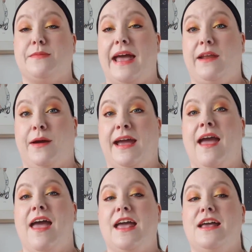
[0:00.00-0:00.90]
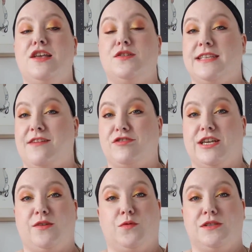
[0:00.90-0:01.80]
But anyway, using every
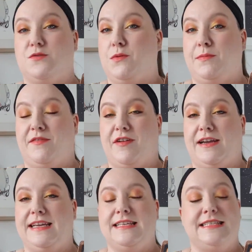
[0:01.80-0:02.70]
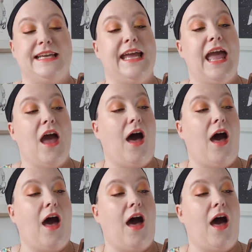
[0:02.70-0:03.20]
shade once will be very easy.